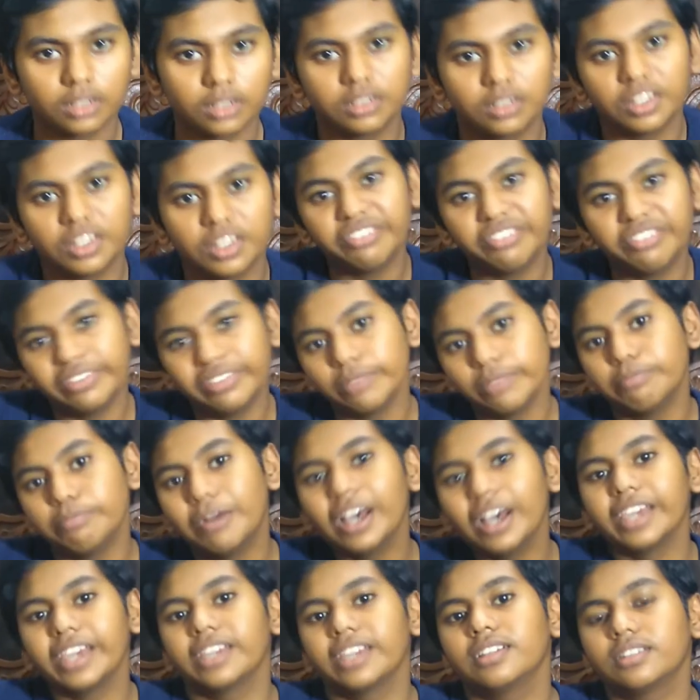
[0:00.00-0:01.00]
if you
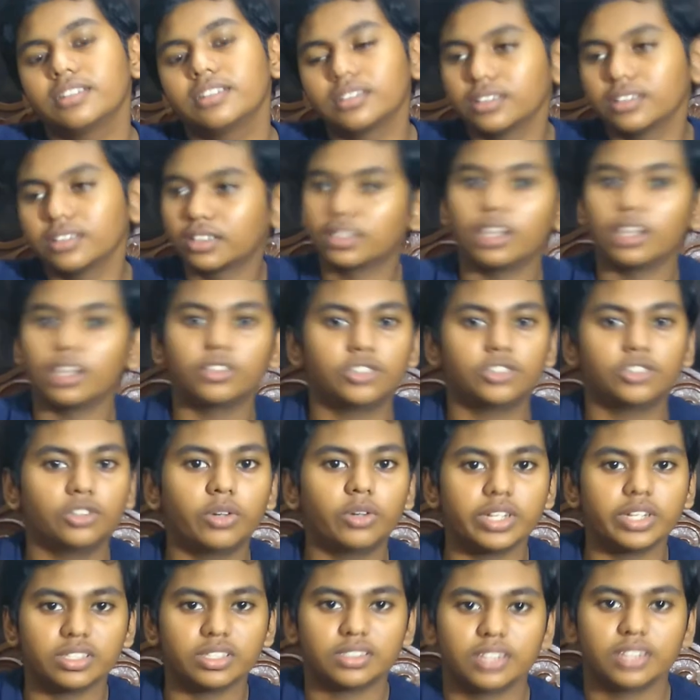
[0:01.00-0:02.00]
buy it, the cloud
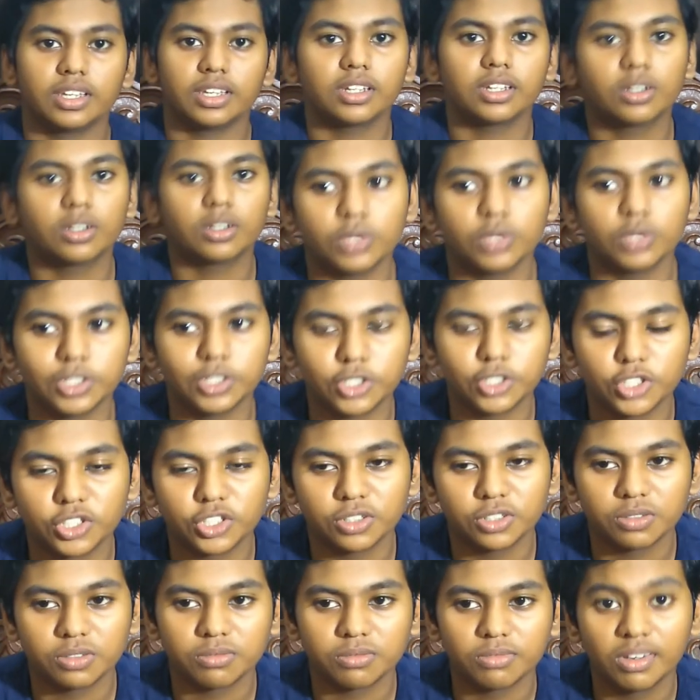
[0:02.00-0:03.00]
storage sync, which
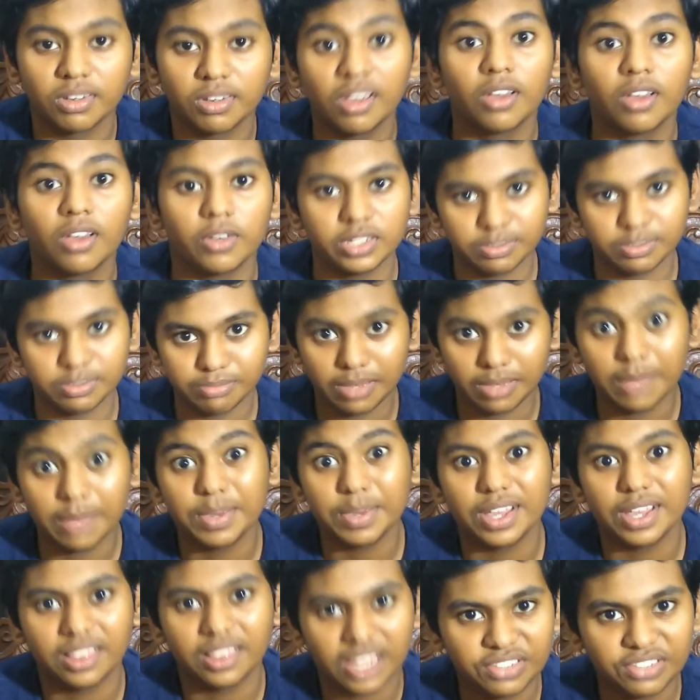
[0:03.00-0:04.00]
is
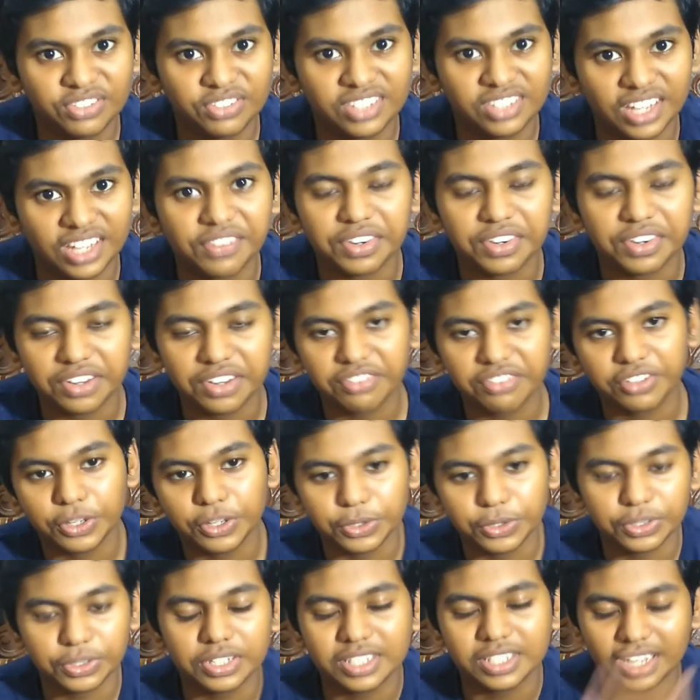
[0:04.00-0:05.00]
maybe a lifesaver if
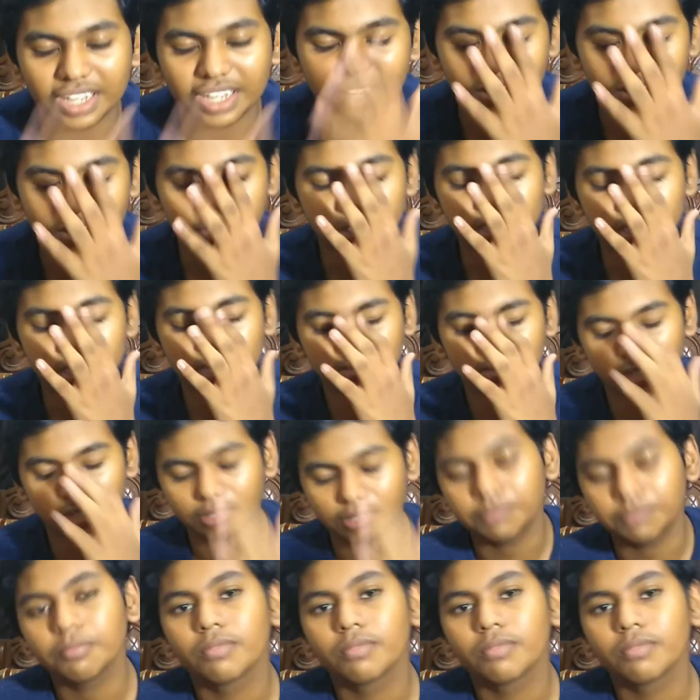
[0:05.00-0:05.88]
you decide to do something.